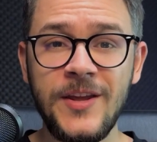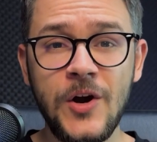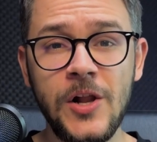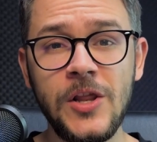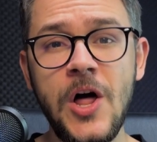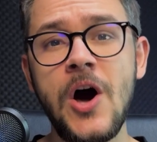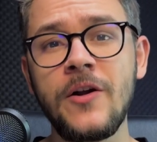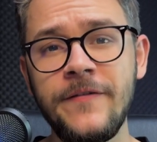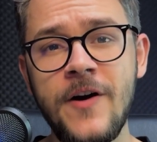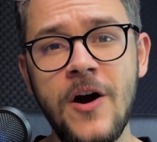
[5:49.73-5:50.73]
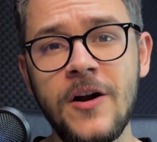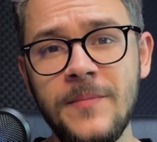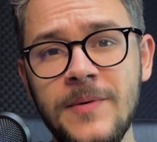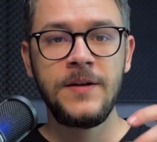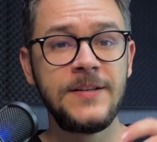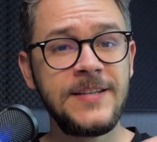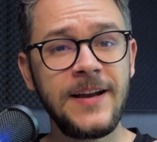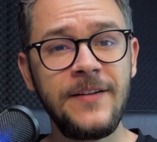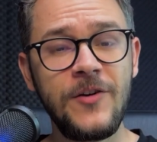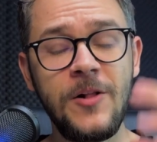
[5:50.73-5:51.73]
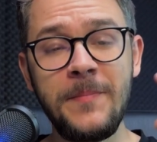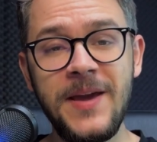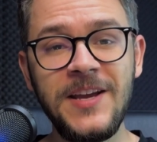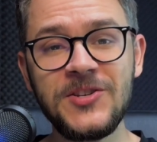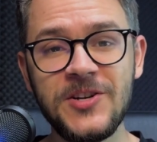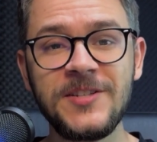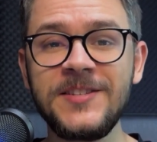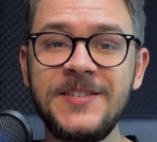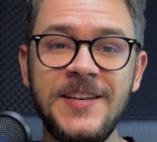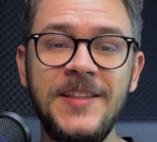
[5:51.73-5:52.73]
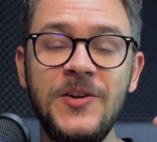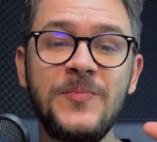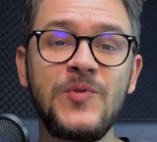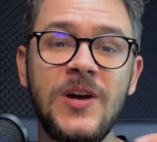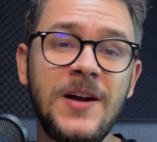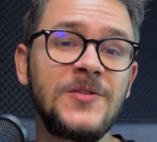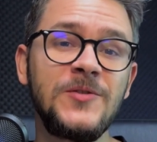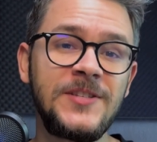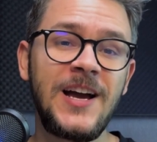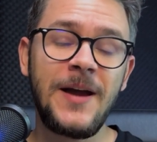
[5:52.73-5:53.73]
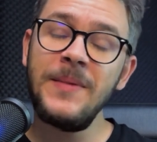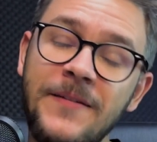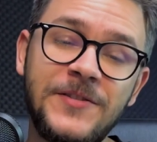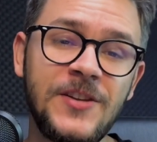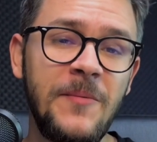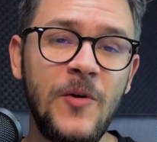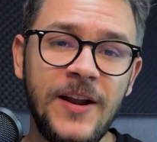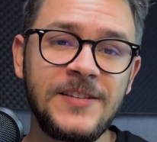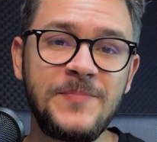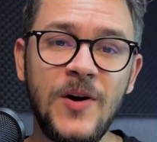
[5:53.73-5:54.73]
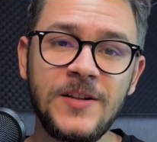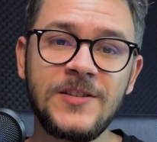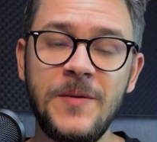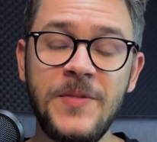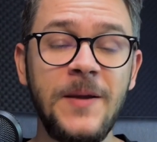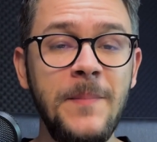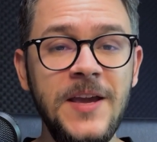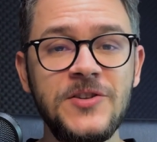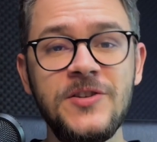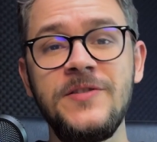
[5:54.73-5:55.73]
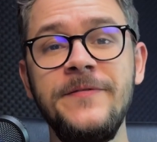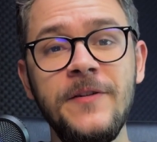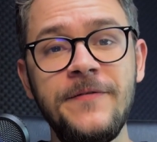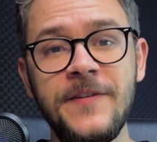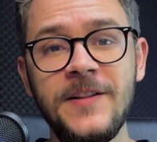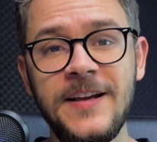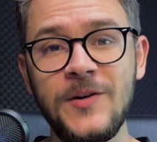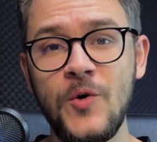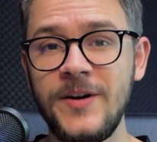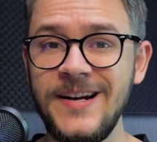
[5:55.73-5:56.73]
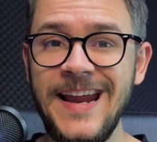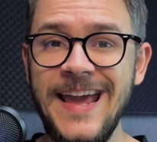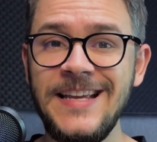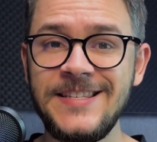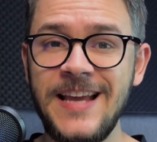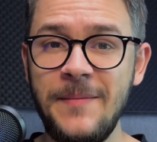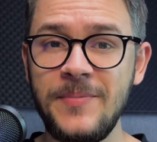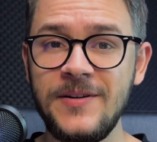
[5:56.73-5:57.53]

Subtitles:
you a lot of harm. Second of all, make sure to send your products on time. If someone has bought something, make sure to fulfill that order ASAP.